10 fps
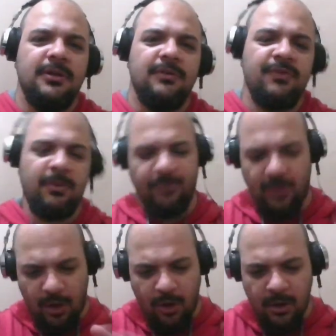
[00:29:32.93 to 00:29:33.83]
From
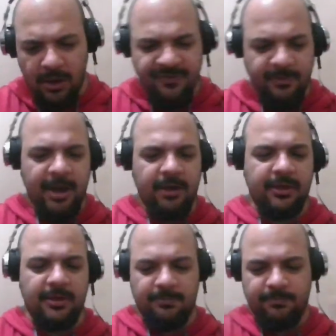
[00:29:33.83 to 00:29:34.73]
all of
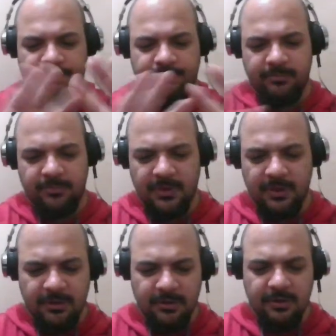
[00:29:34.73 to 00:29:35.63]
America.
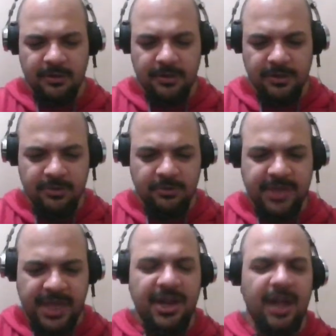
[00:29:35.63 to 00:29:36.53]
You
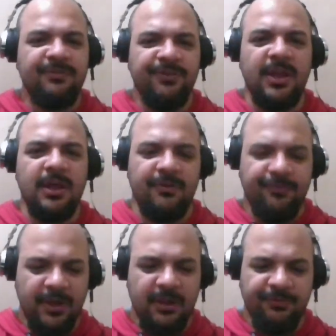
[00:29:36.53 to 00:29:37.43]
cannot
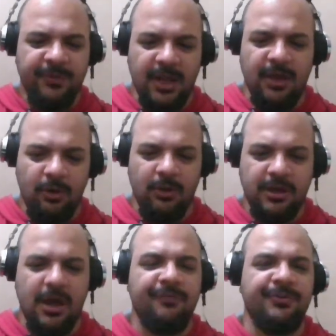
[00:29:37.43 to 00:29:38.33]
fill a whole
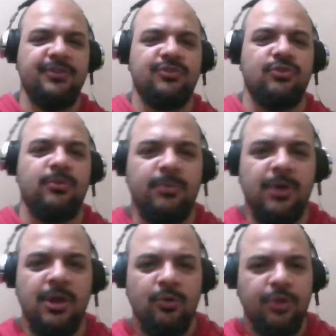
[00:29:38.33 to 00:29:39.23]
conference room
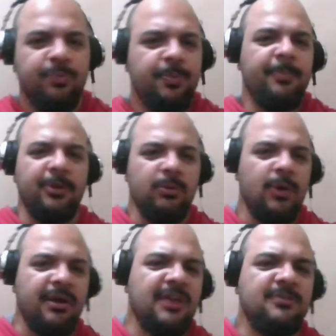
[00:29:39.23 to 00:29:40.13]
with people who
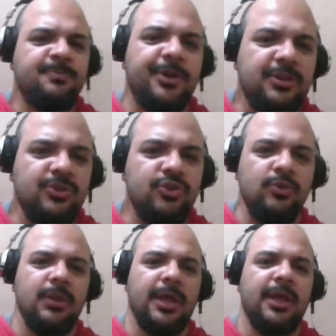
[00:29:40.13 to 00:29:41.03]
are expert in
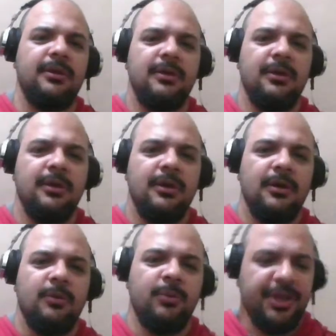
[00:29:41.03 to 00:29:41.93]
tooling
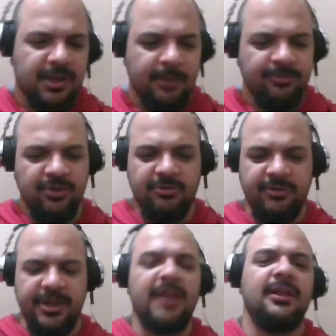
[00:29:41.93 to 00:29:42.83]
when it comes to
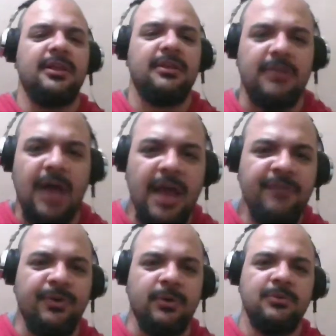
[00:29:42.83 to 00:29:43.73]
creating
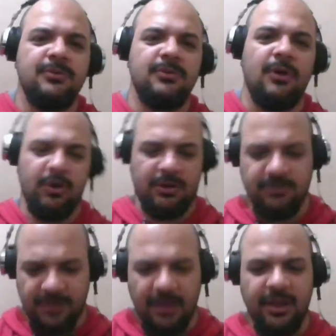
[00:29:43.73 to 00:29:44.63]
iPhones or
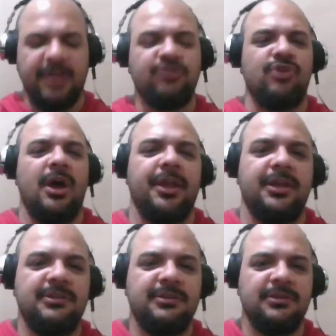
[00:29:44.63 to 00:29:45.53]
electronics.